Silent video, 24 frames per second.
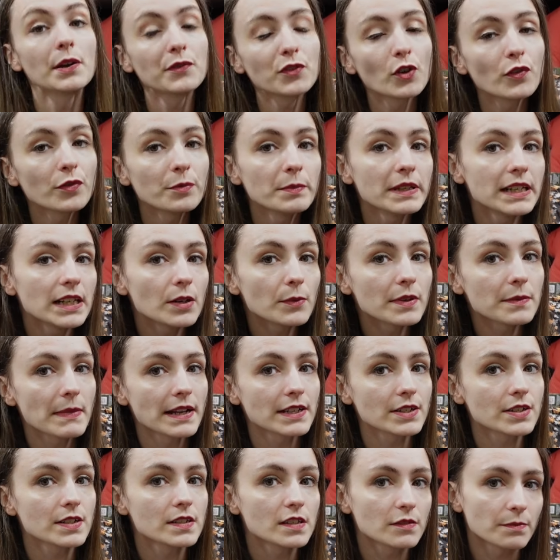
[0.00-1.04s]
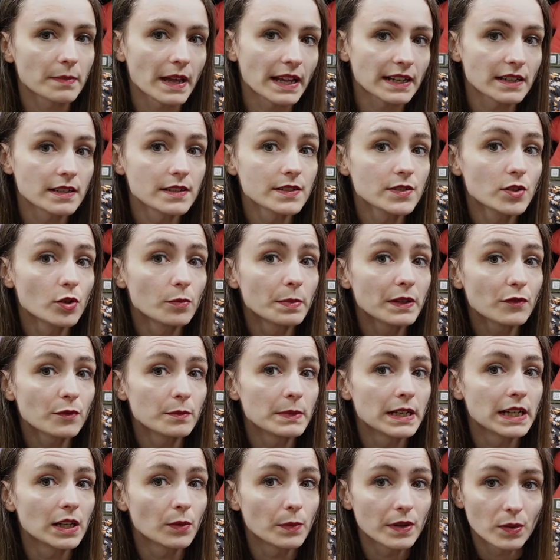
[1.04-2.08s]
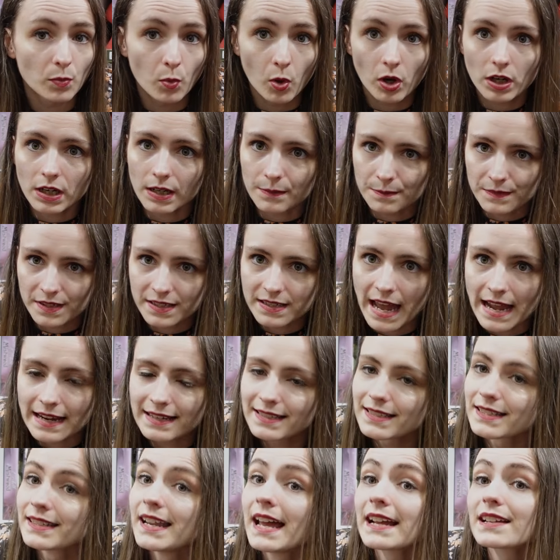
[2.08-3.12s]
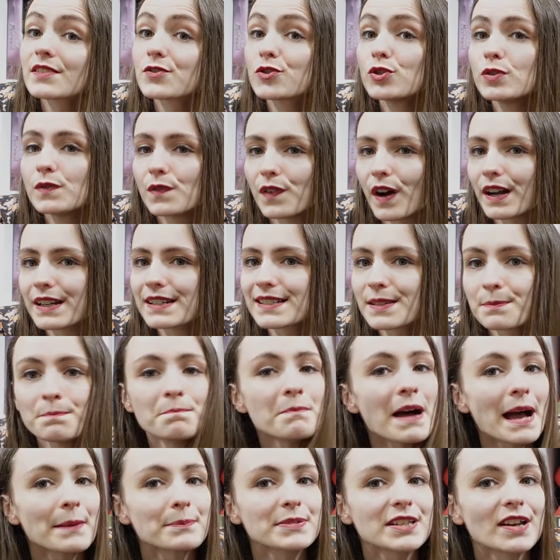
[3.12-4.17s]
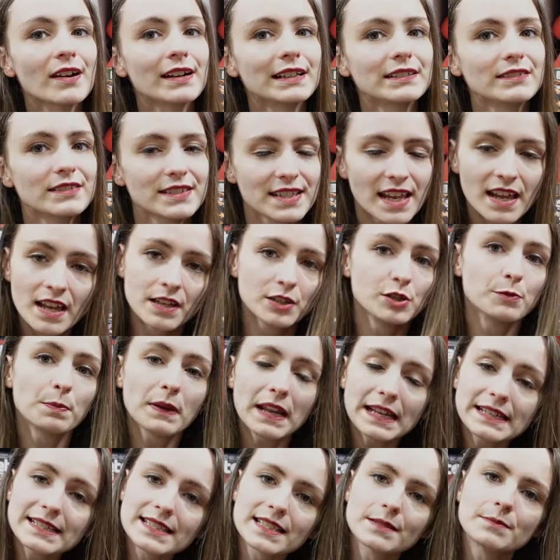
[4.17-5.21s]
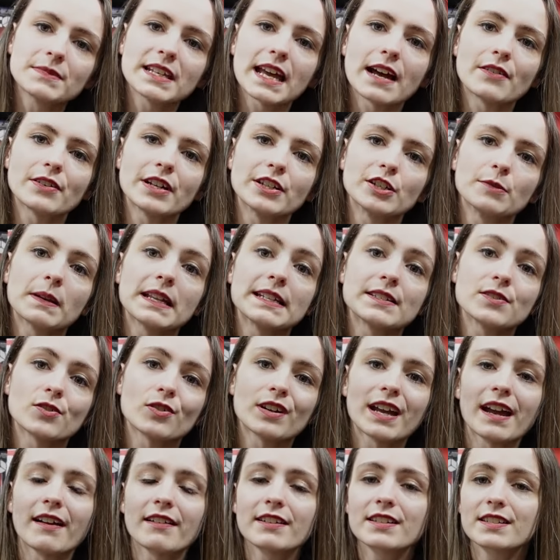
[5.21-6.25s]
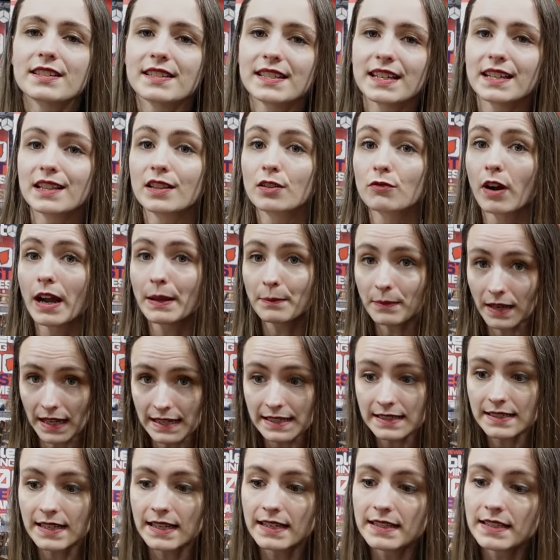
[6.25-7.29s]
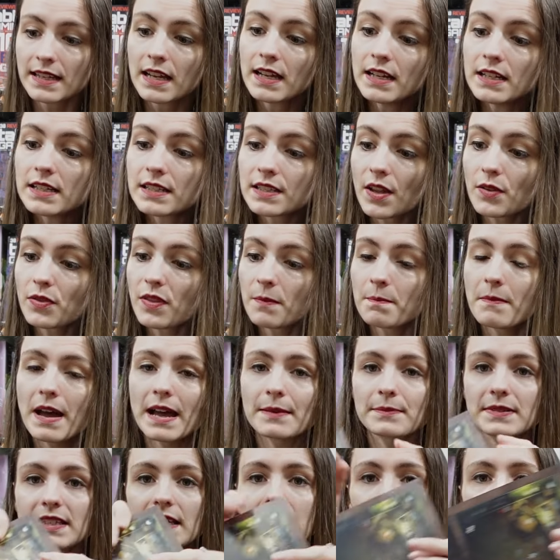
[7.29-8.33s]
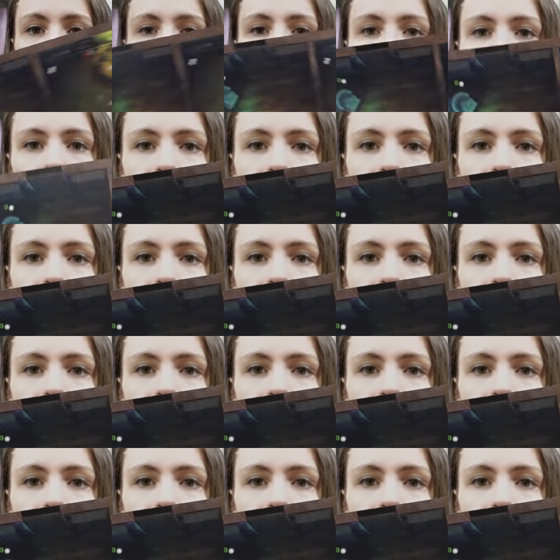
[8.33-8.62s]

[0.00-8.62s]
if you're familiar with Mansions of Madness, you'll be familiar with what comes next. Next, you find some map tiles, you place them down, and you place your characters in the right places. So the maps in these